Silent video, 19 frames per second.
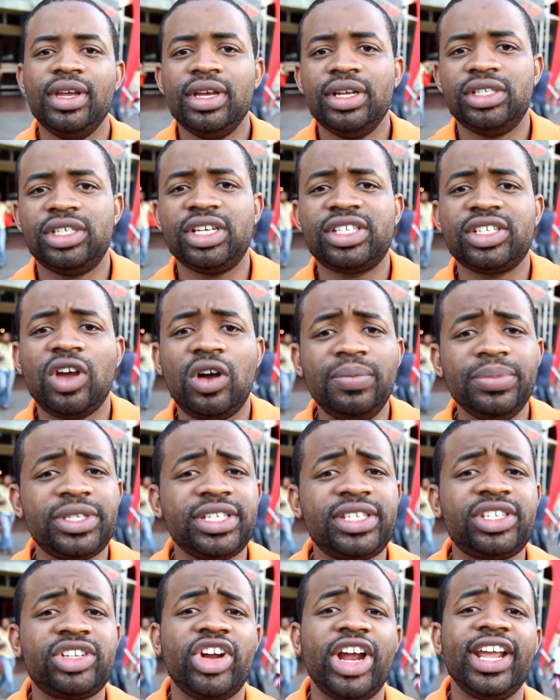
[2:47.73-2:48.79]
Just come
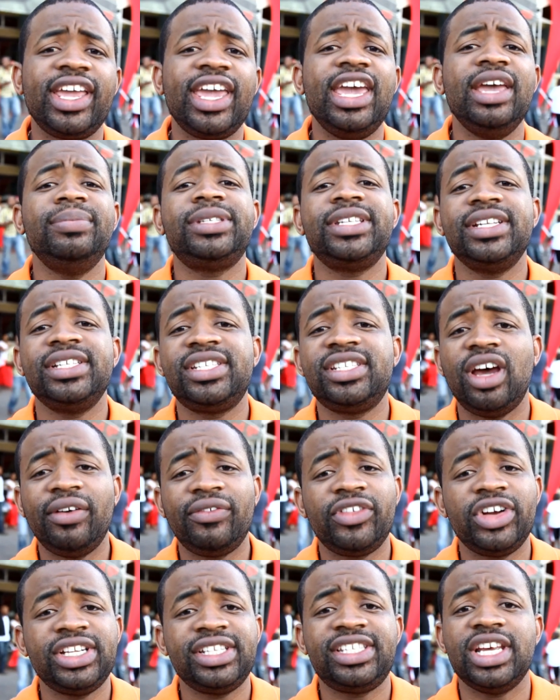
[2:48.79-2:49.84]
to straight Games in
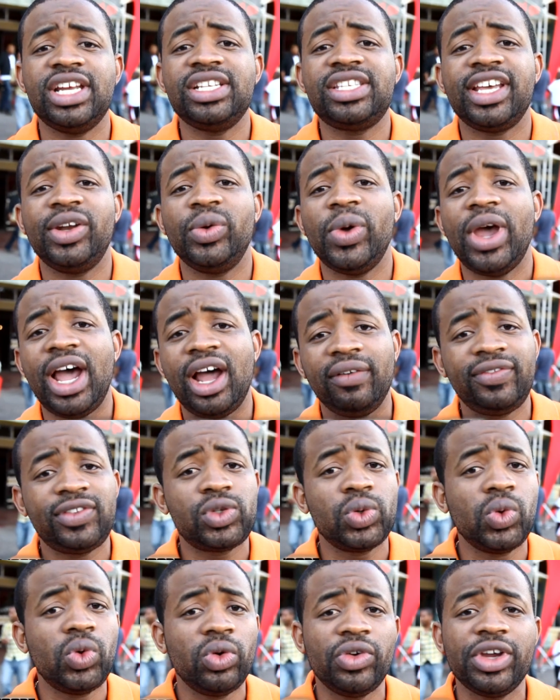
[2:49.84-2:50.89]
Sovereign Center, and we have
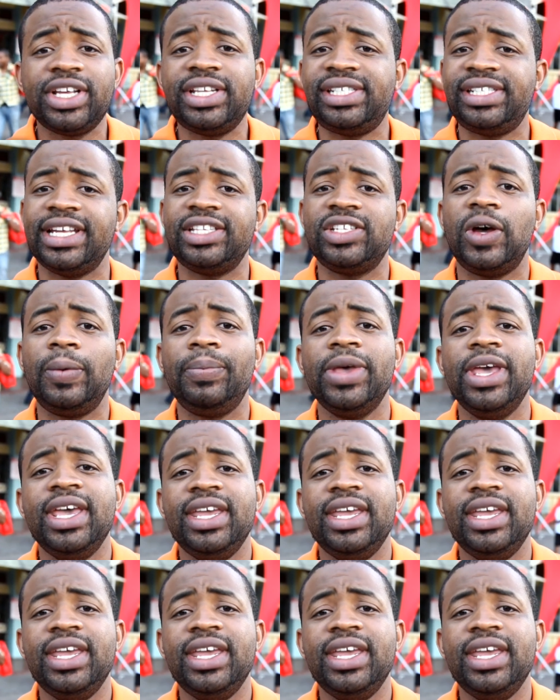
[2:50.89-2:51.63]
two rigs set up.